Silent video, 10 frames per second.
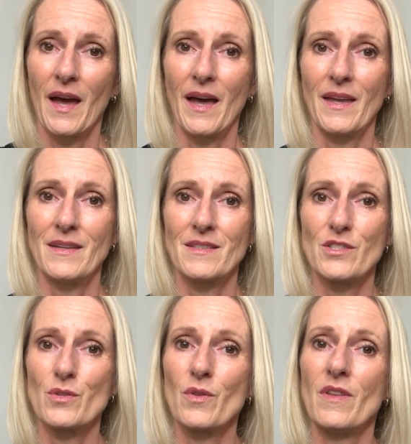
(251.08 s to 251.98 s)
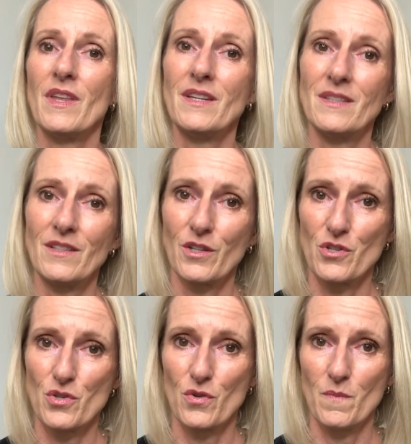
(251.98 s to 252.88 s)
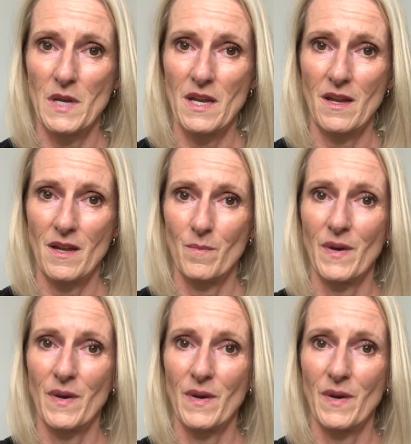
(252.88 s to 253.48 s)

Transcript: and so that they didn't control me.